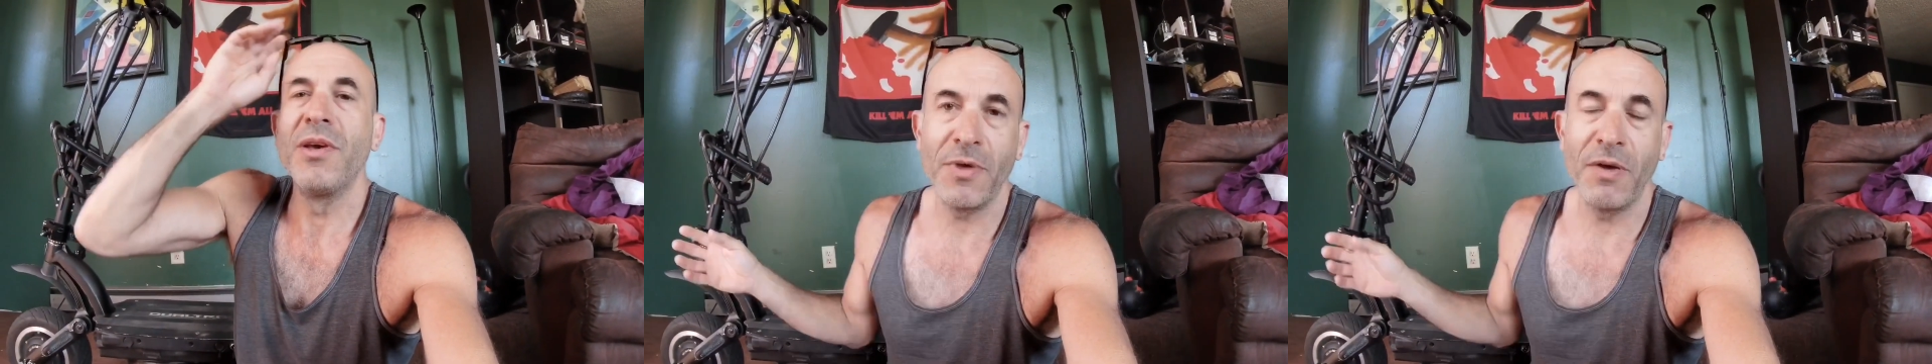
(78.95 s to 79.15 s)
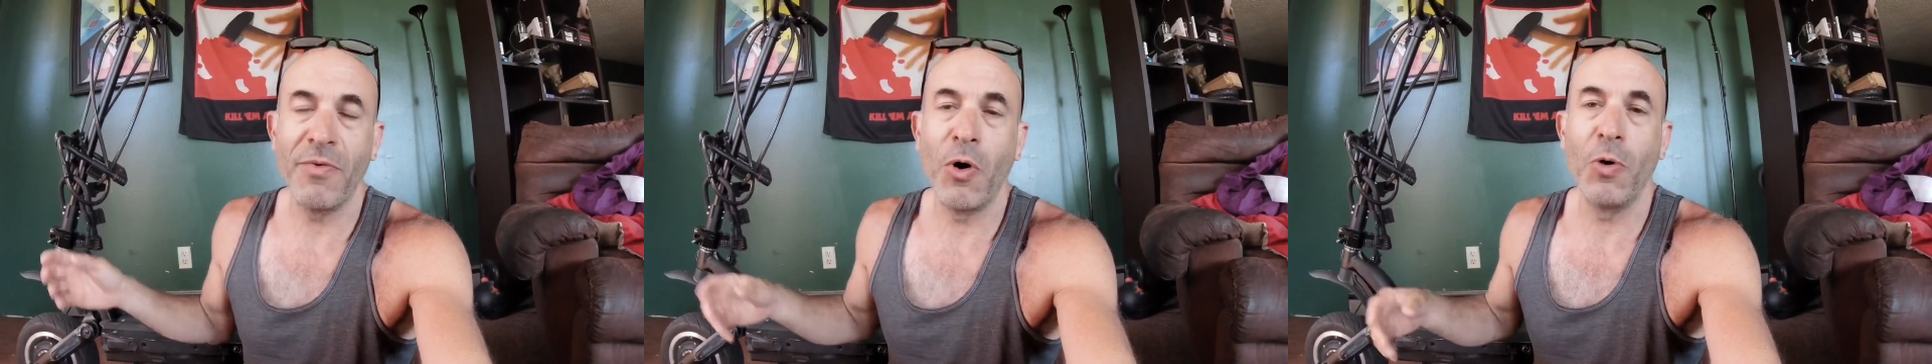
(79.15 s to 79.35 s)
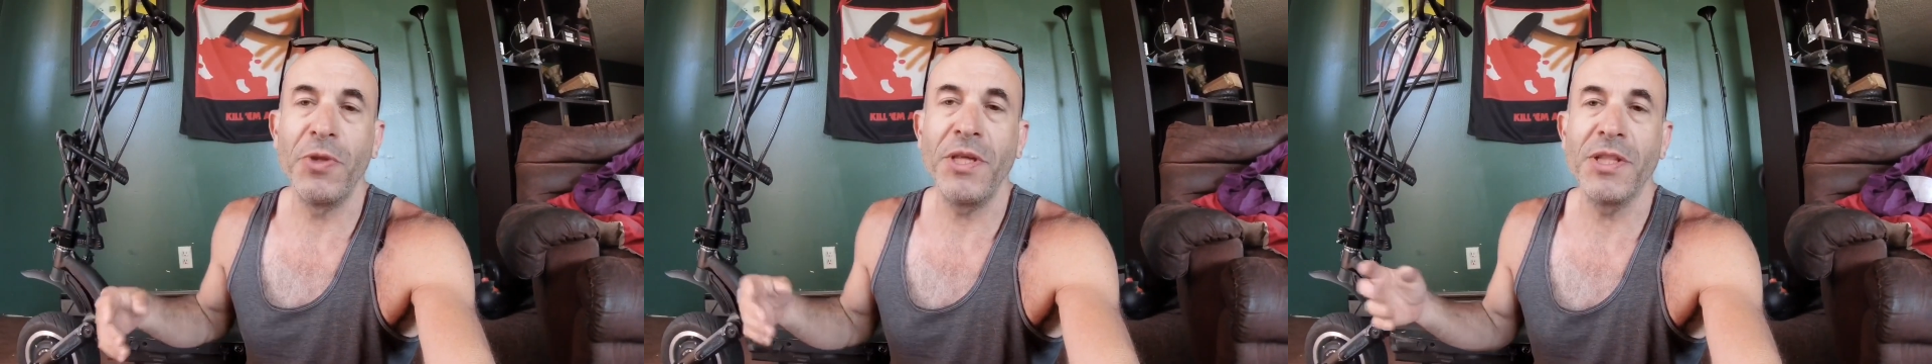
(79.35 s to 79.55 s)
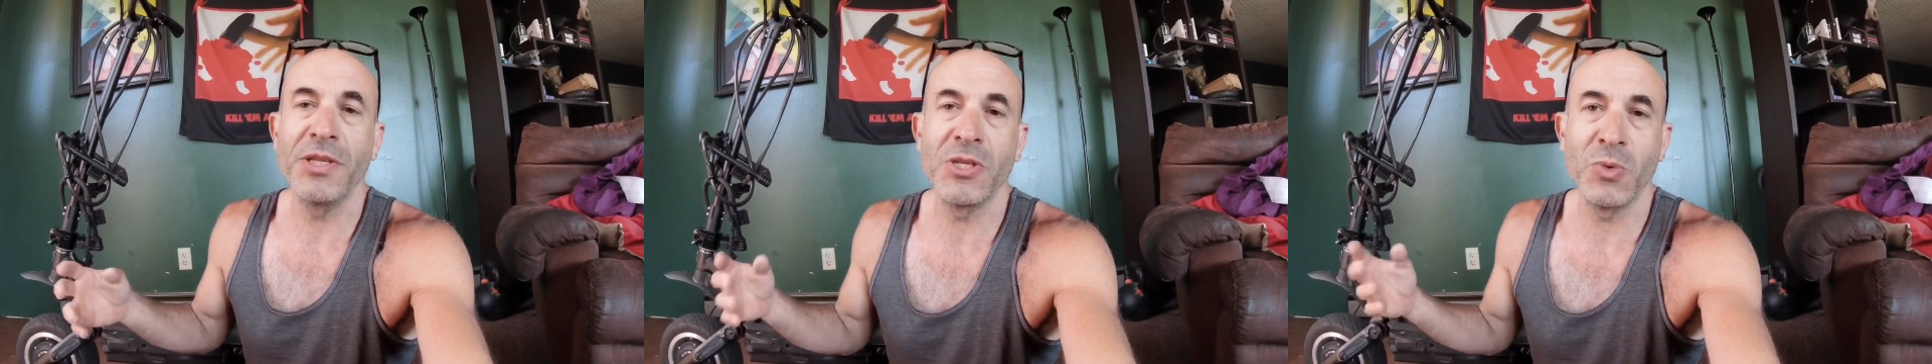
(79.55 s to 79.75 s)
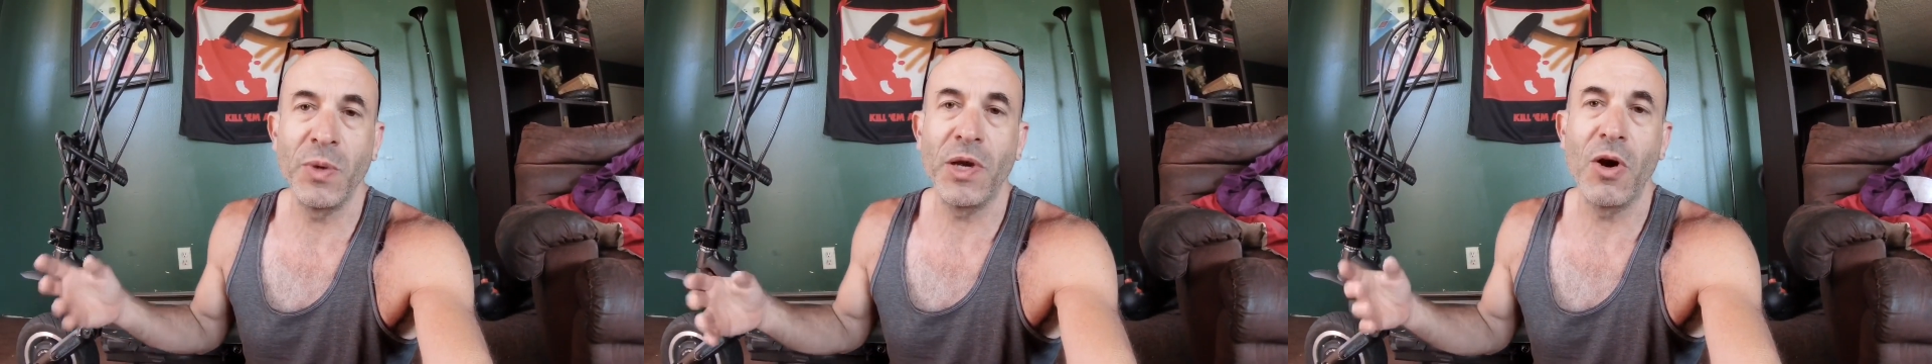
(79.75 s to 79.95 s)
of holding the
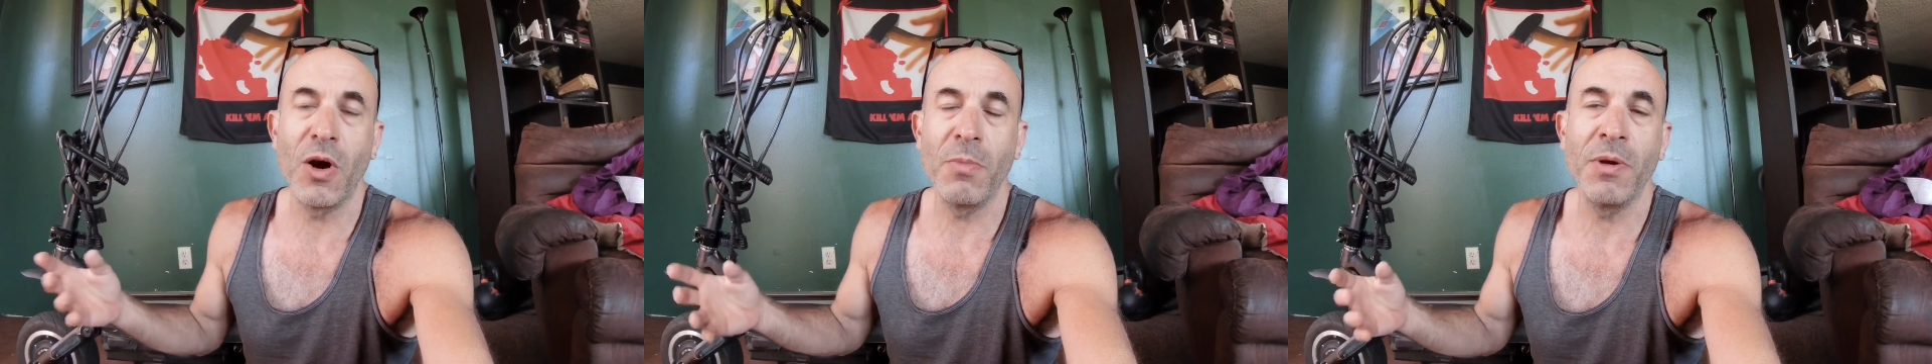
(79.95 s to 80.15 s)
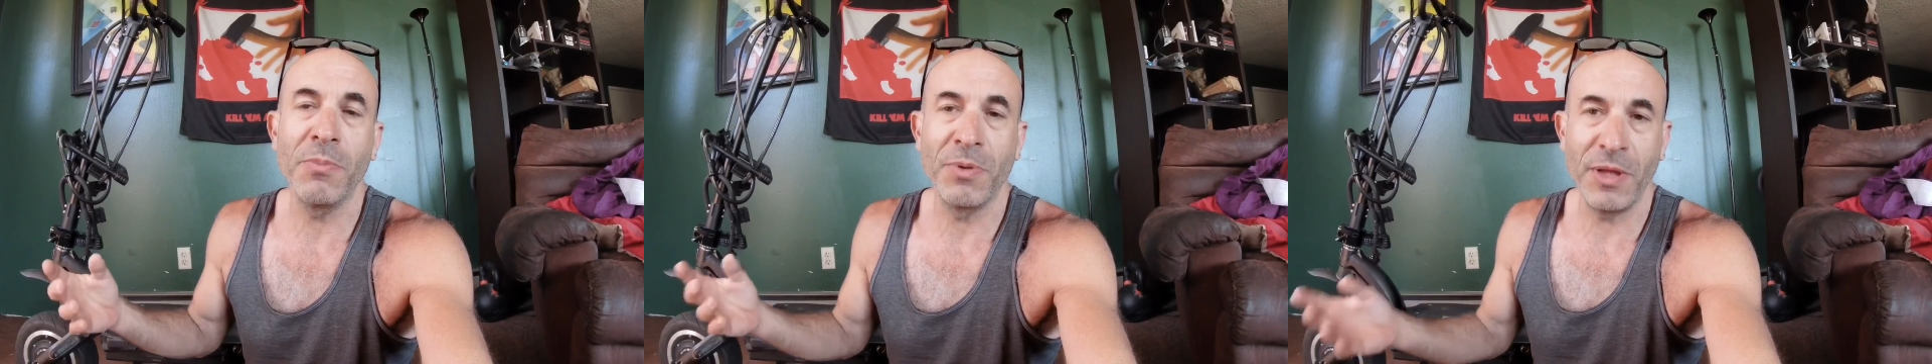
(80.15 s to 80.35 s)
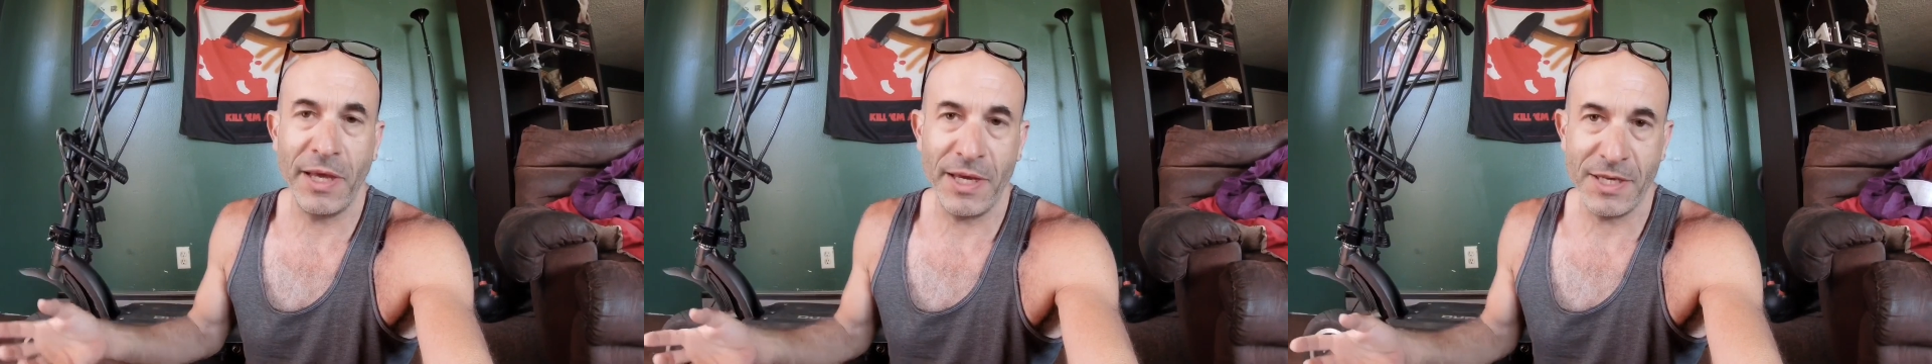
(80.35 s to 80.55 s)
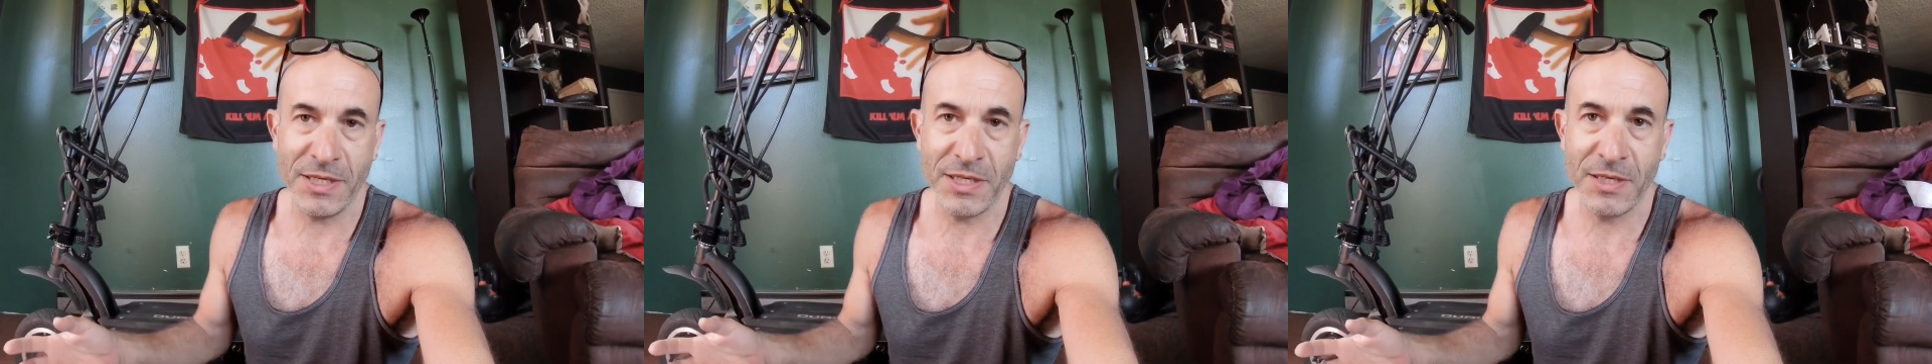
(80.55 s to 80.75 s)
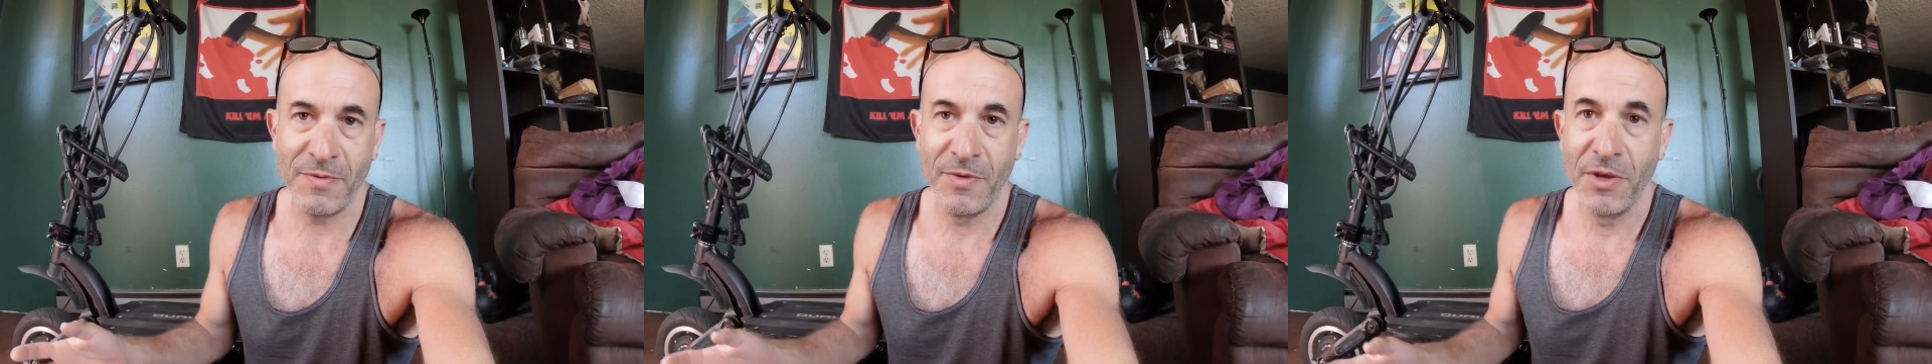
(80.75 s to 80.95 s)
swing arm in
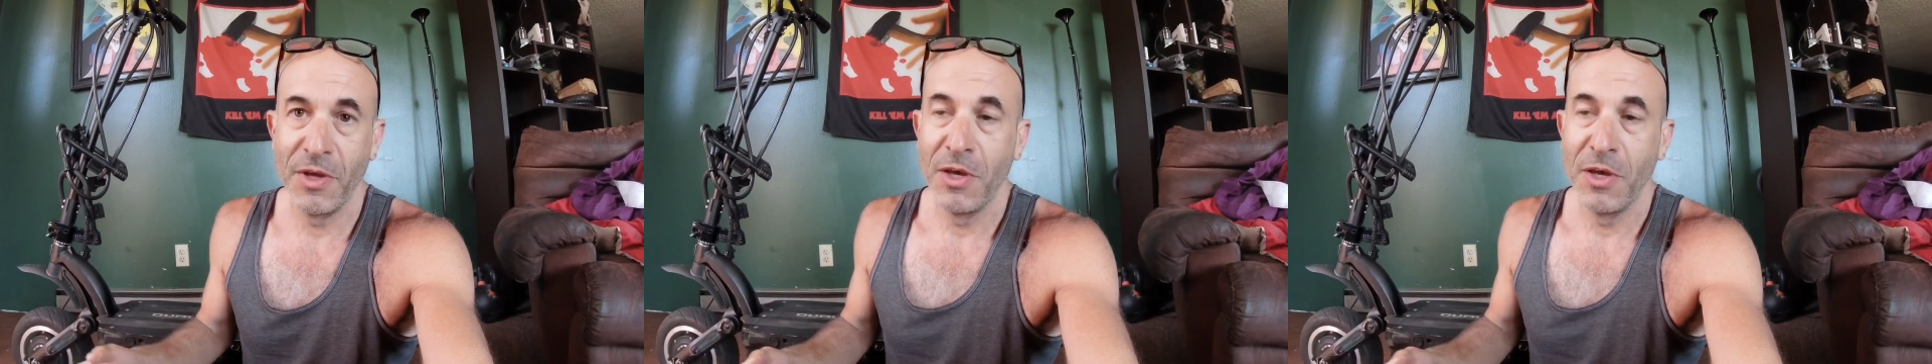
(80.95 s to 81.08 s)
place.